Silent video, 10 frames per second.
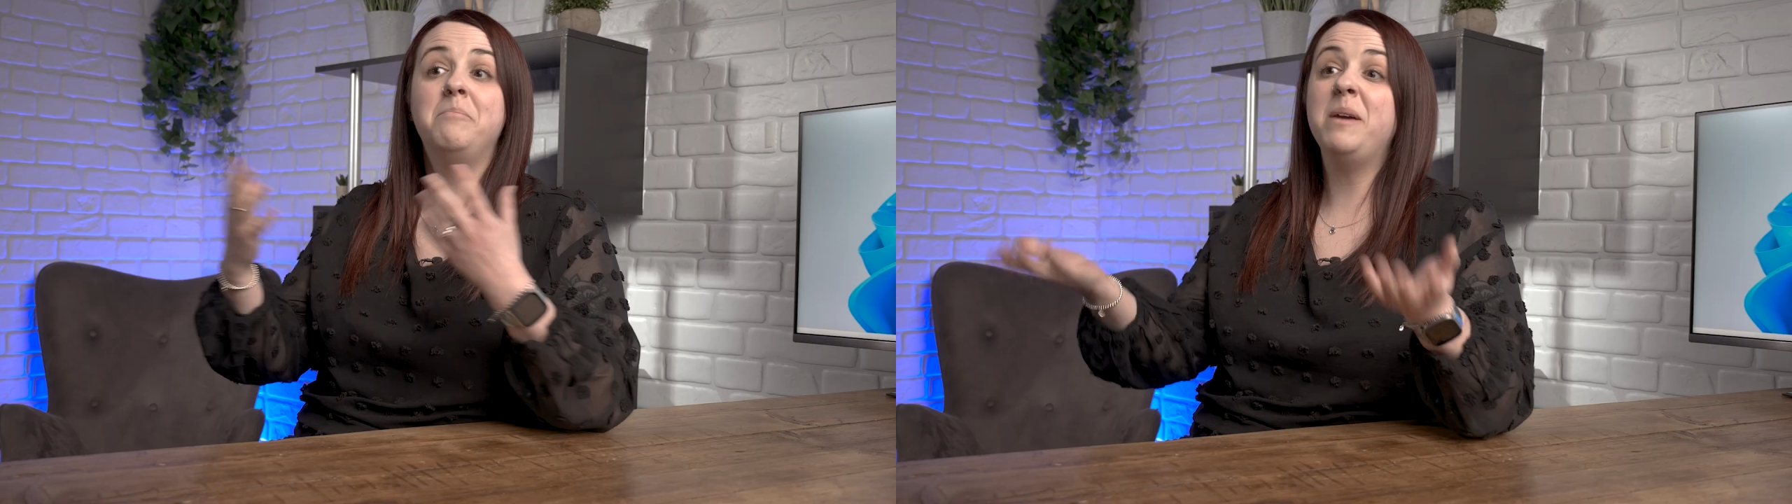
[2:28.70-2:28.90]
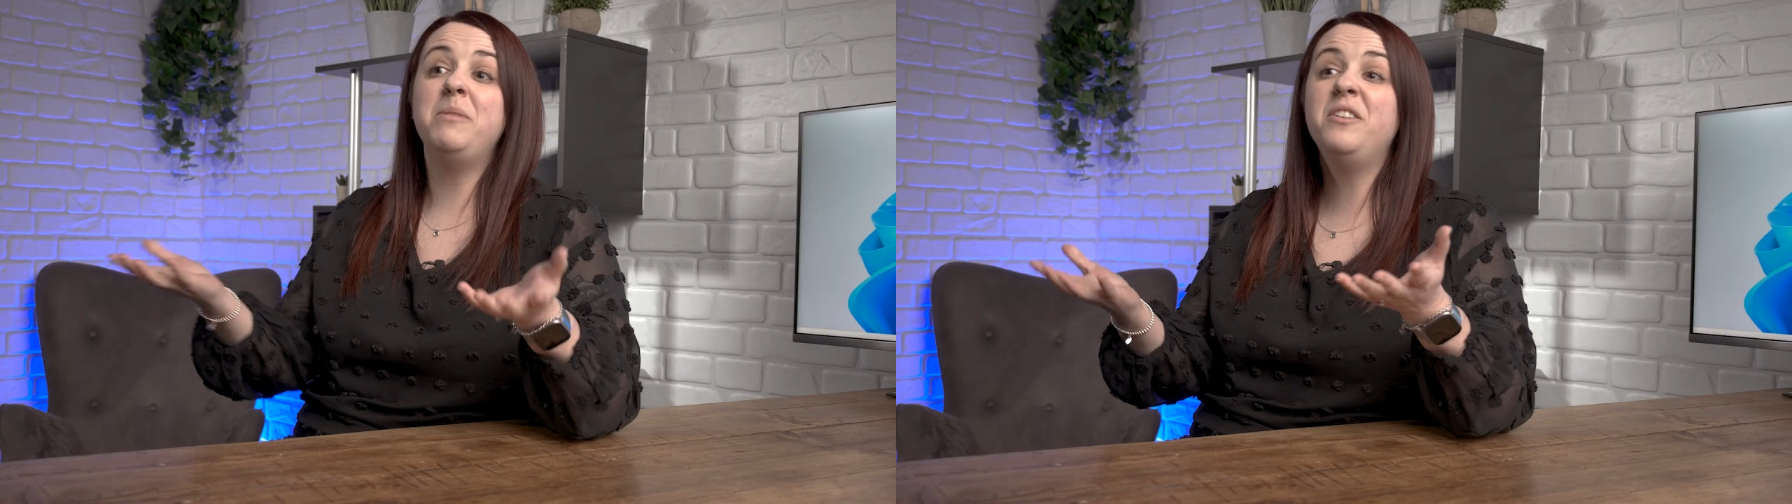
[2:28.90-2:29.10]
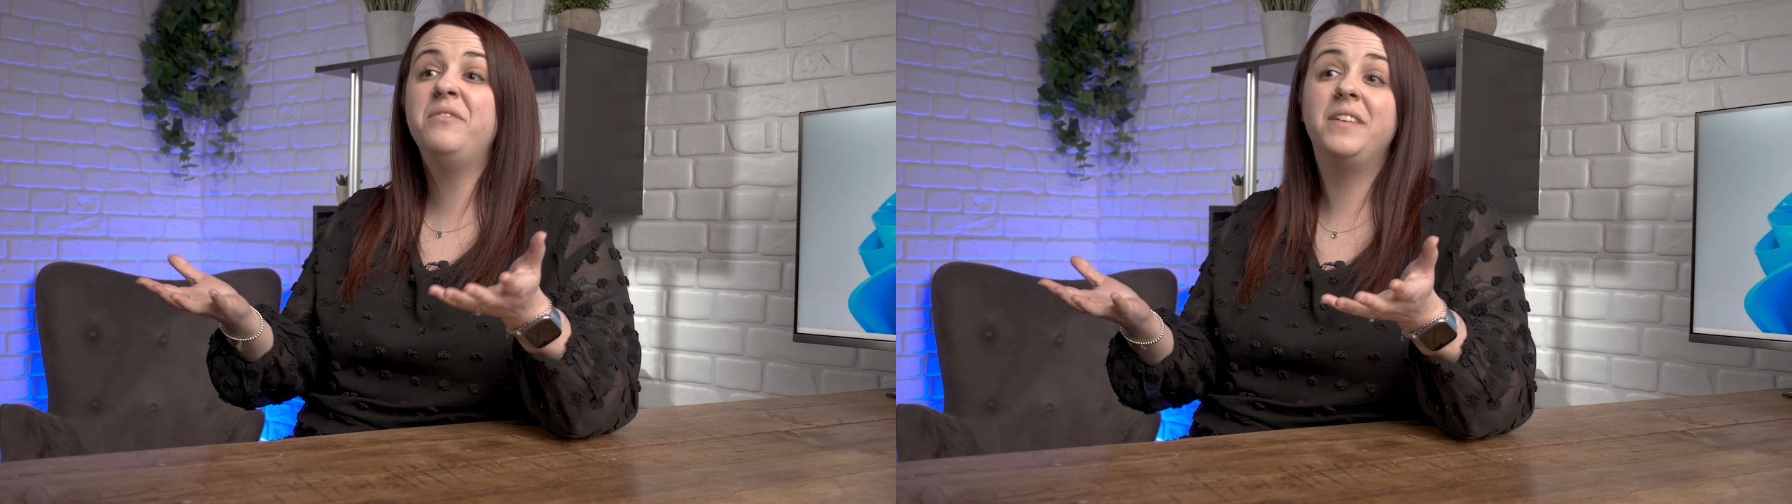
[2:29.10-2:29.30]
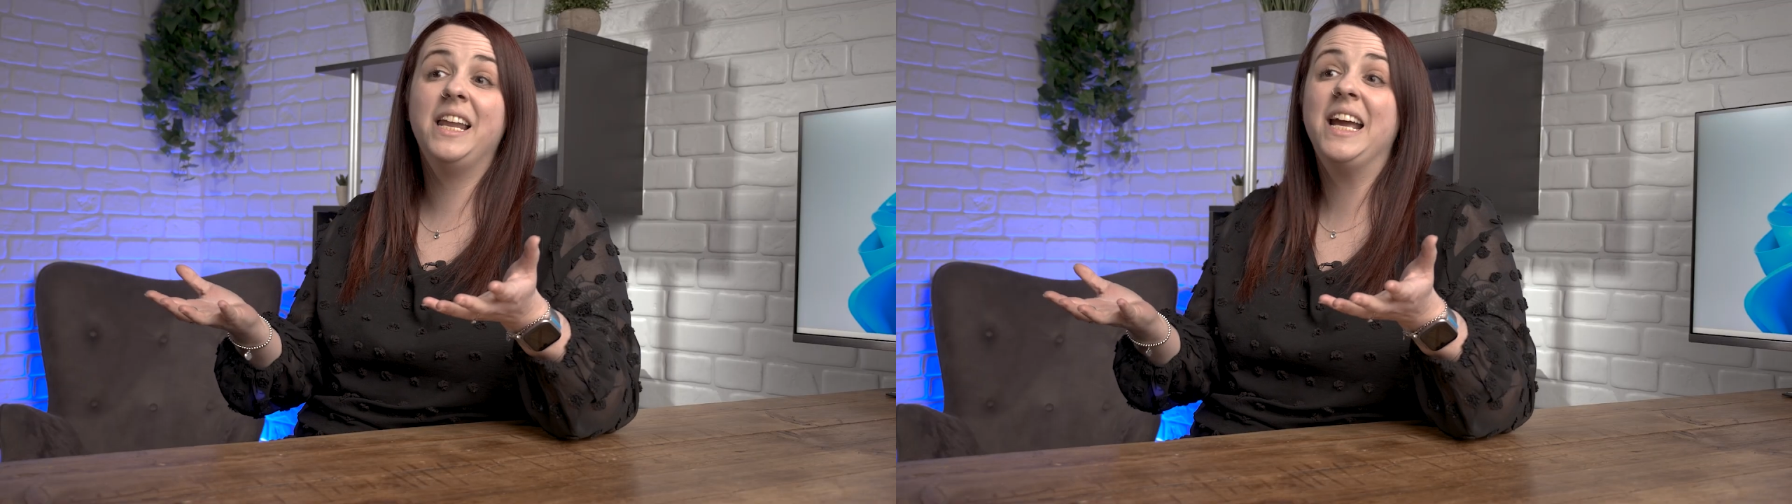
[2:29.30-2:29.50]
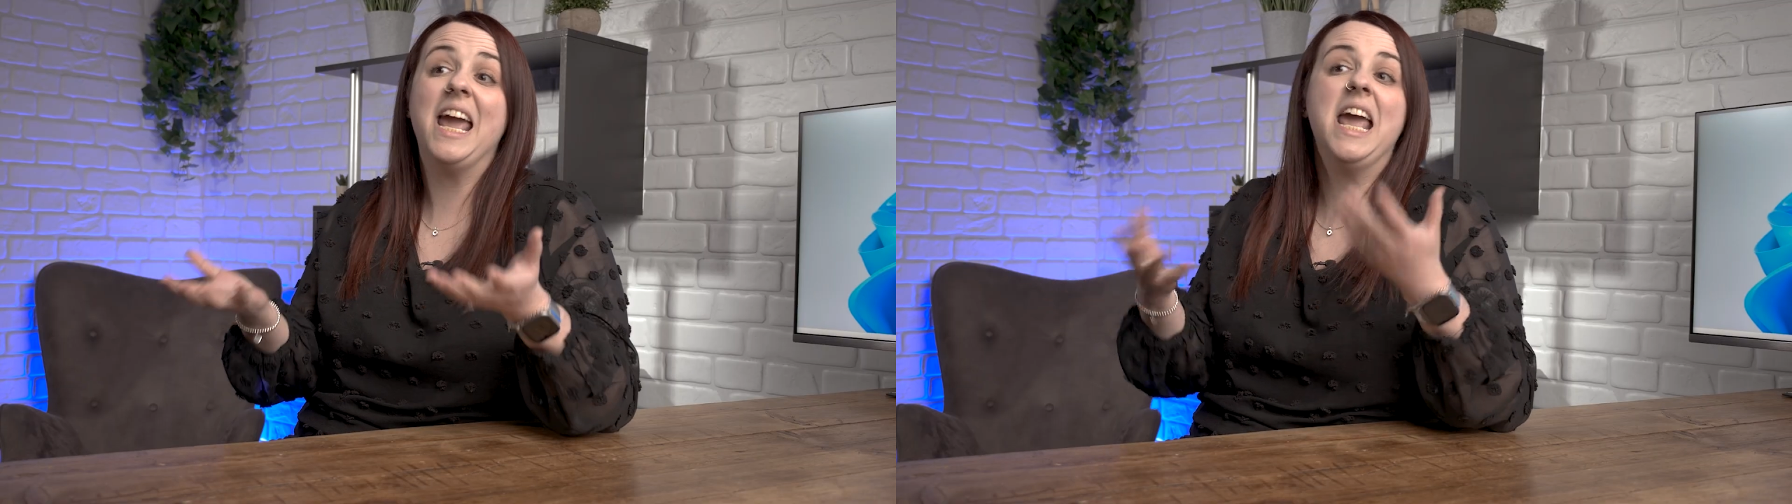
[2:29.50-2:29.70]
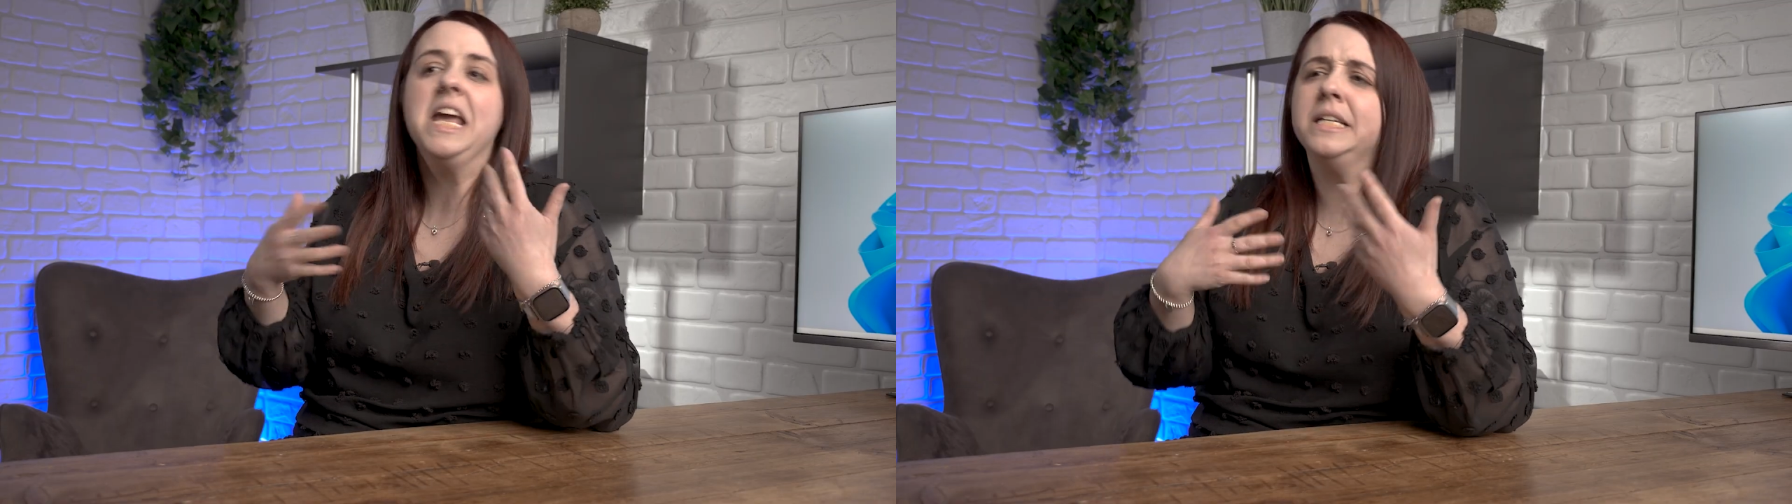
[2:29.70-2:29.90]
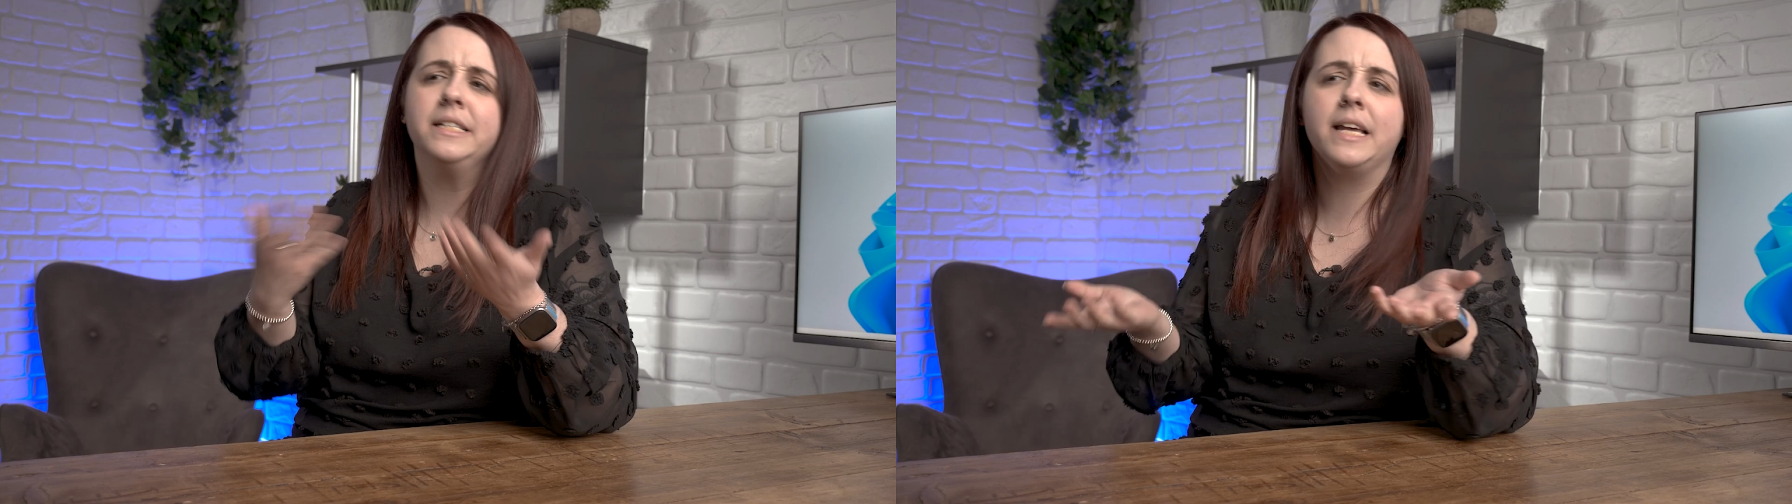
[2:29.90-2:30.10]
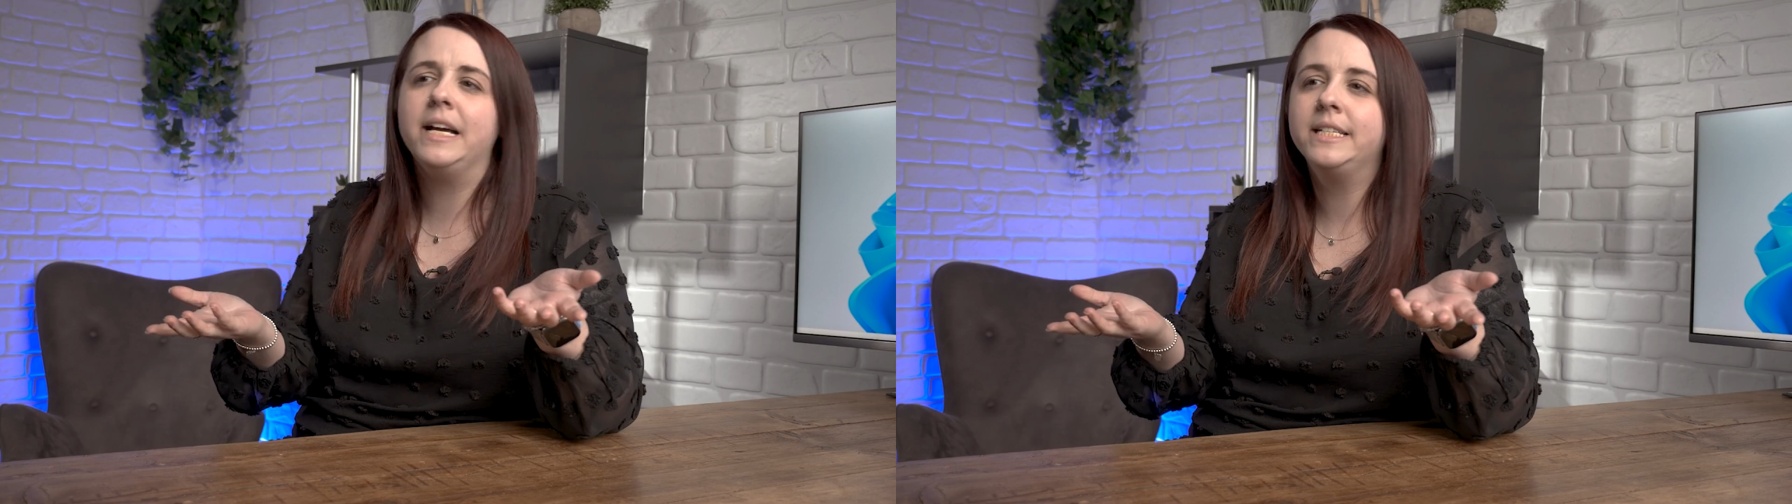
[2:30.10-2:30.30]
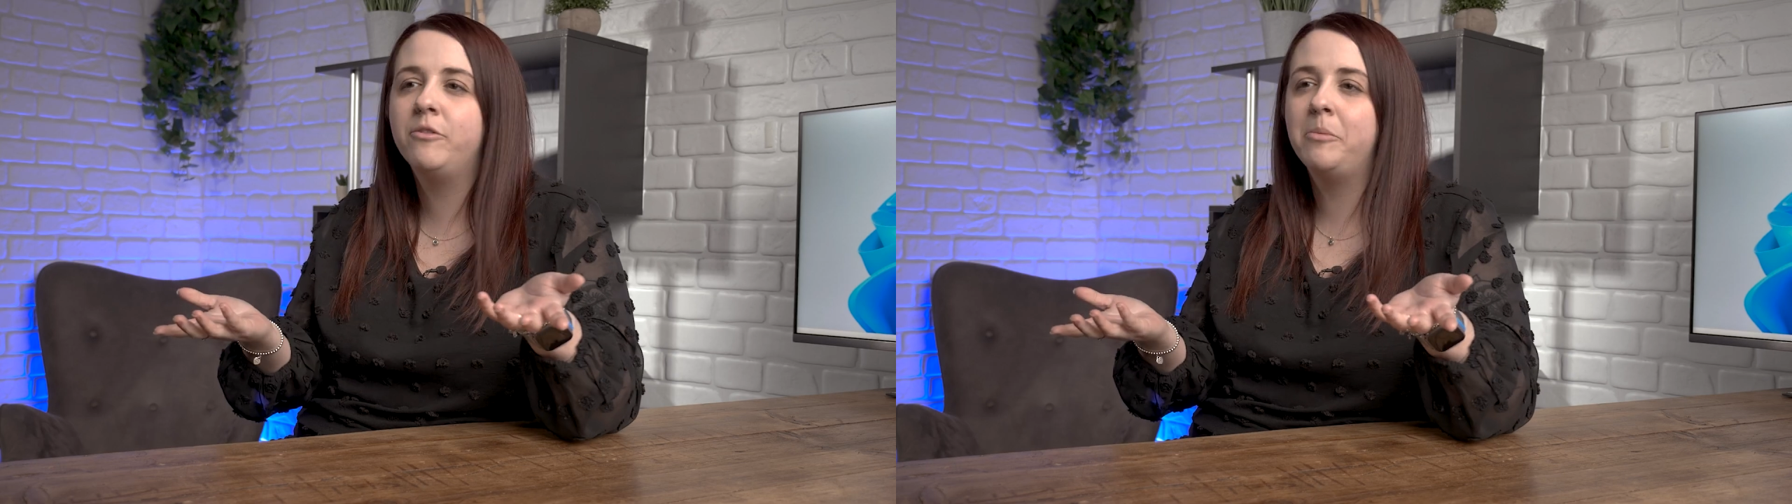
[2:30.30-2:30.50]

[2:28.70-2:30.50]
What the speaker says: Maybe you're feeling indecisive